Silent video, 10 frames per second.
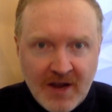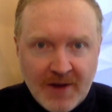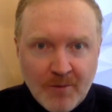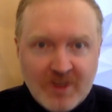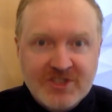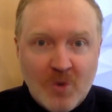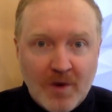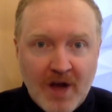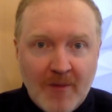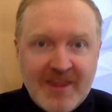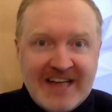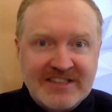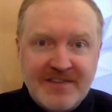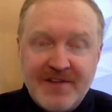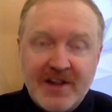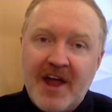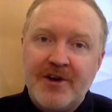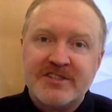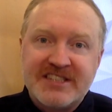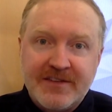in what's going on with Aston Villa
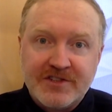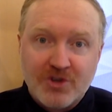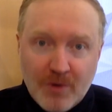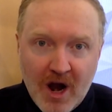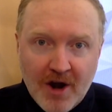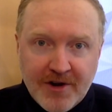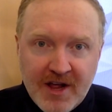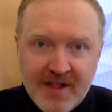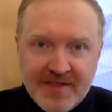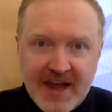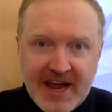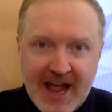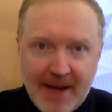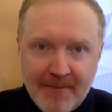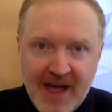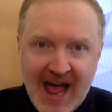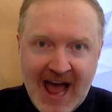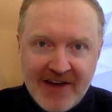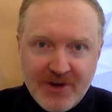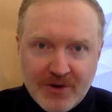under Steven Gerrard than I am
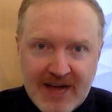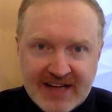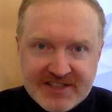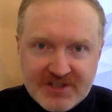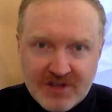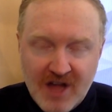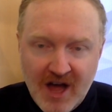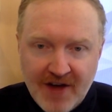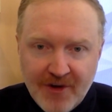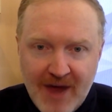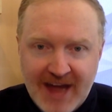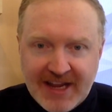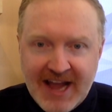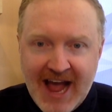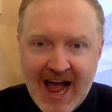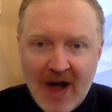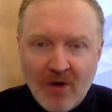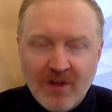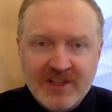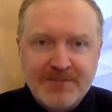at Newcastle under Eddie
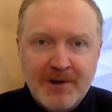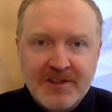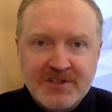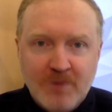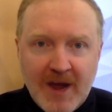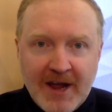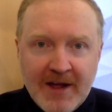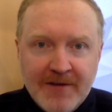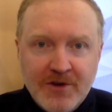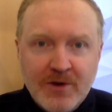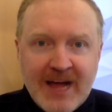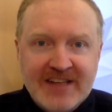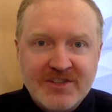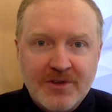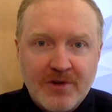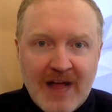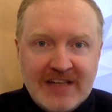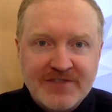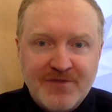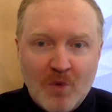Howe. Let's put it this way. Newcastle in their
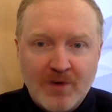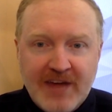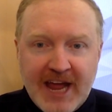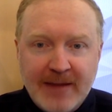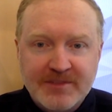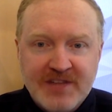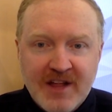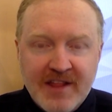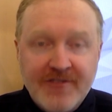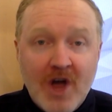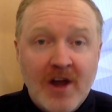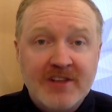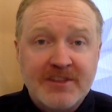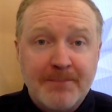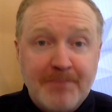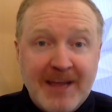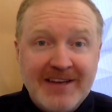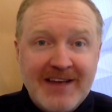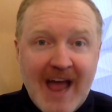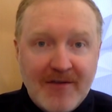last four games, they've gone on to
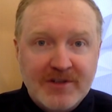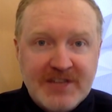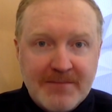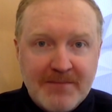beat Everton